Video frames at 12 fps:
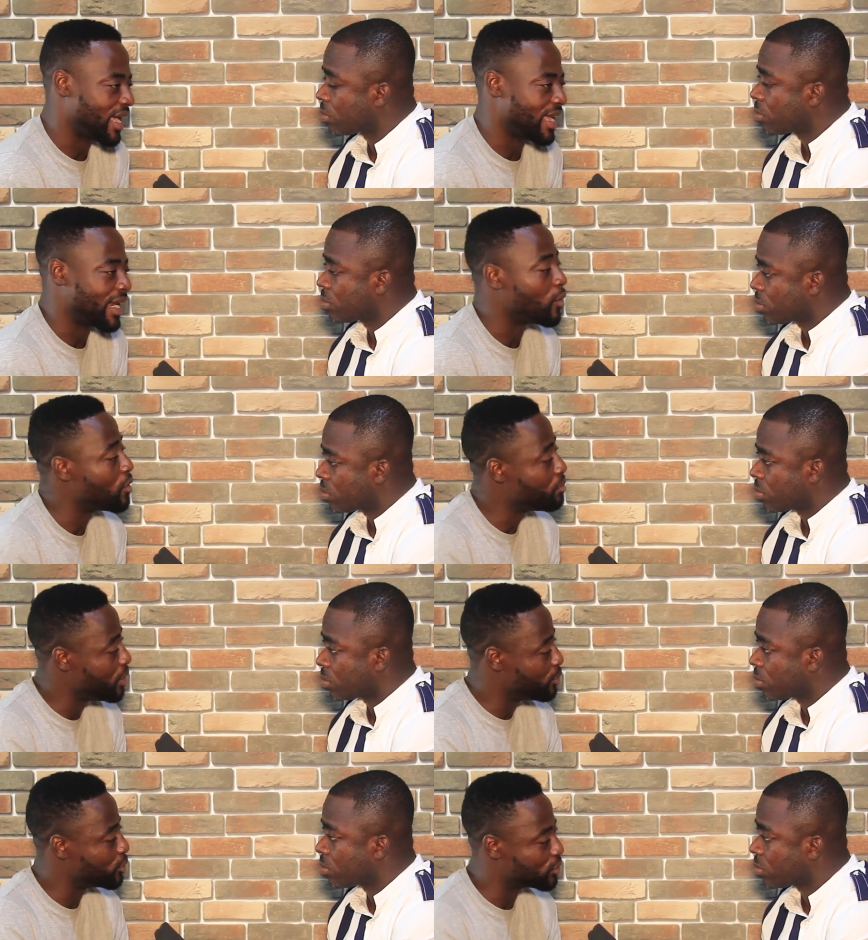Speaker 1: and I
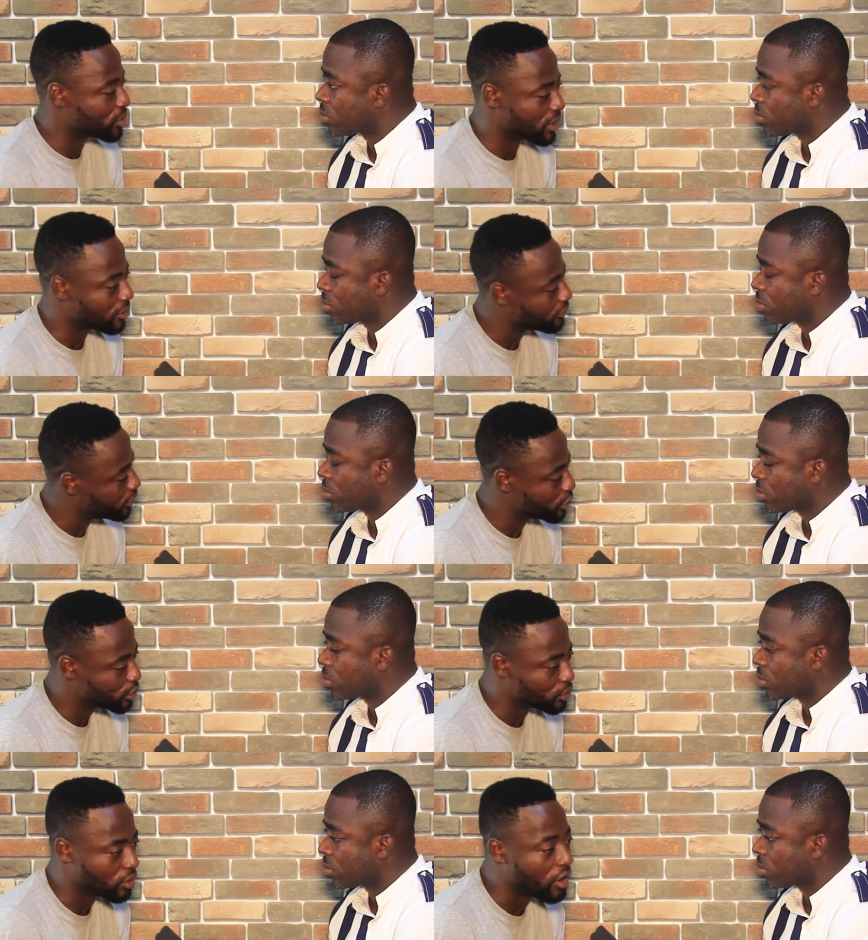want people to come for the
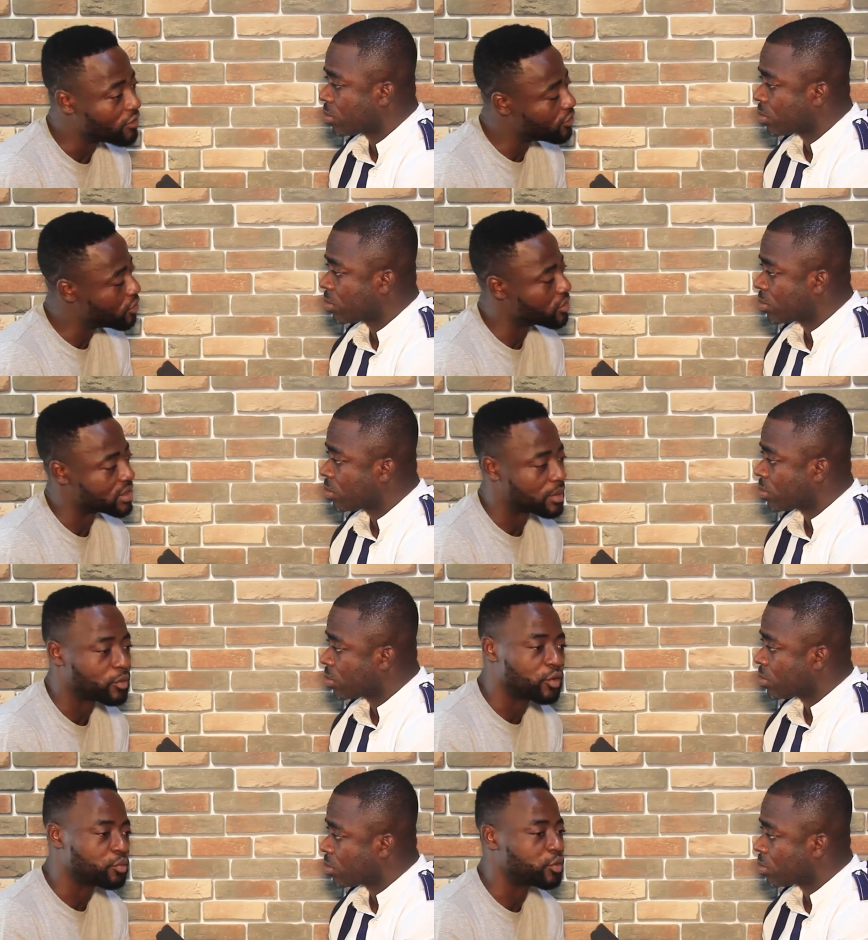show, of course
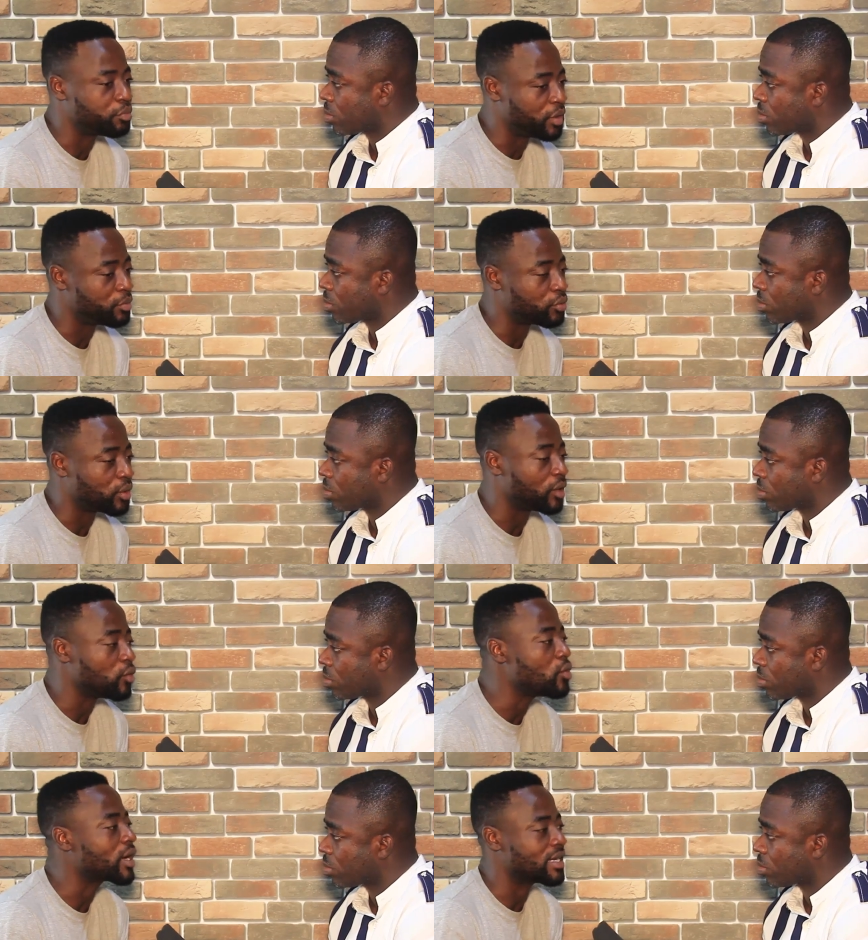I'm going to put people
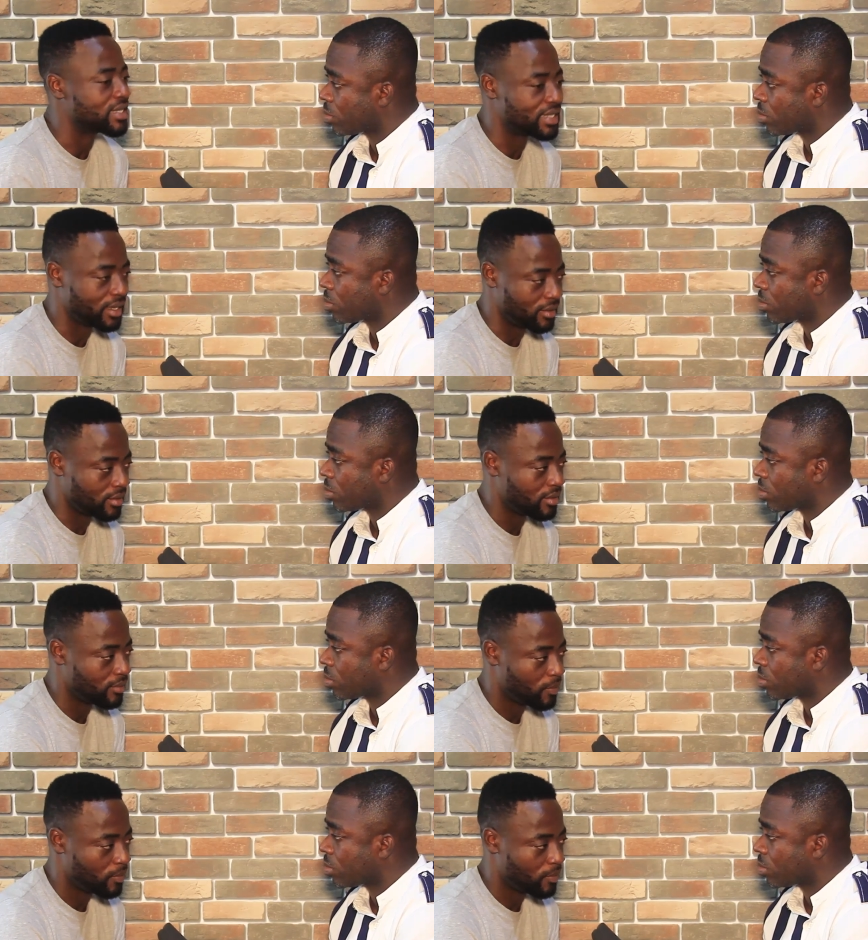who can sell.